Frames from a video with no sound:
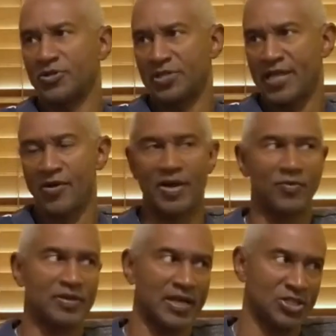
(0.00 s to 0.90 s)
to just
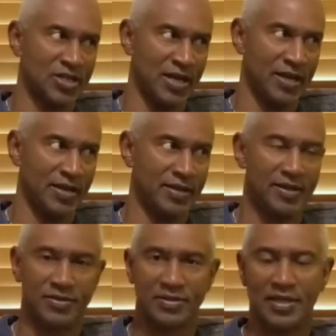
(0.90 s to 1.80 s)
hearing what they say,
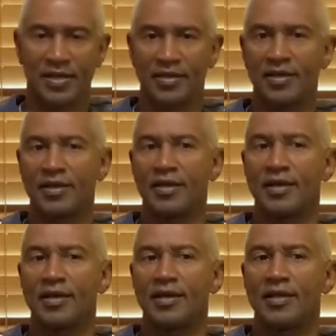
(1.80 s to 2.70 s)
say
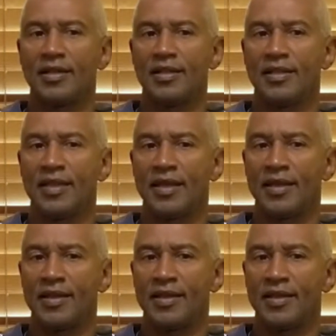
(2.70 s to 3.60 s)

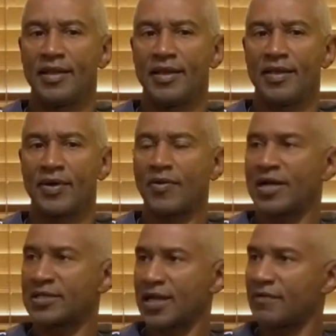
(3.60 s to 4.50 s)
then it
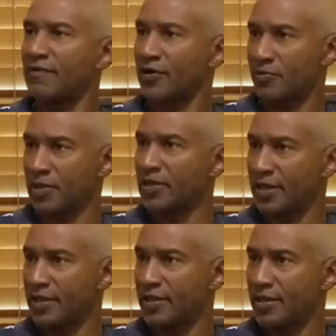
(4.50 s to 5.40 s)
requires a kind of
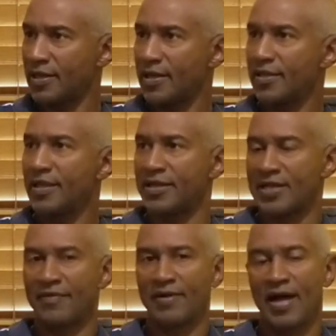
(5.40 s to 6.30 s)
vulnerability. Mm-hmm. That
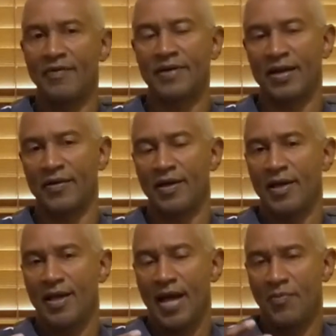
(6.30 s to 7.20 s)
is, I've, I've got to,
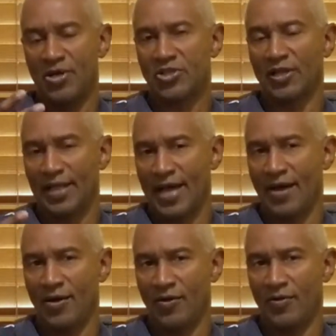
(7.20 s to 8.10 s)
I must
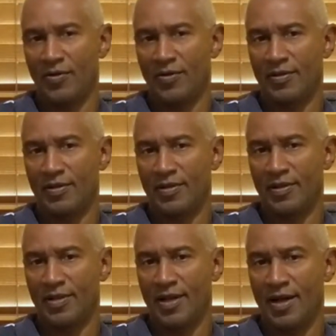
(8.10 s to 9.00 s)
allow
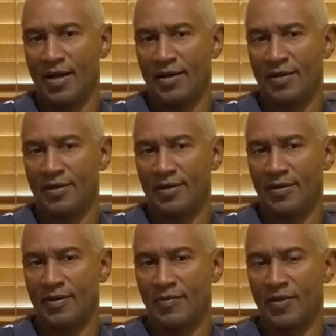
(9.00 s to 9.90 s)
uh,
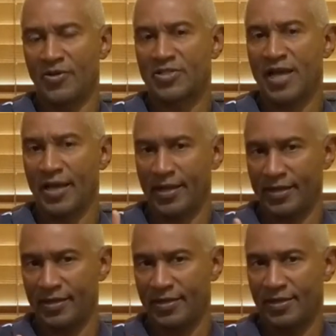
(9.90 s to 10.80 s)
what they're
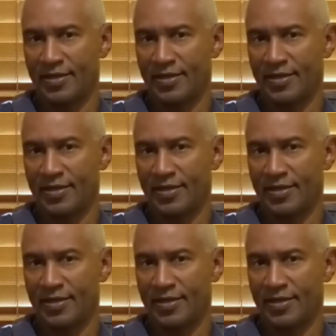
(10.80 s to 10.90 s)
saying,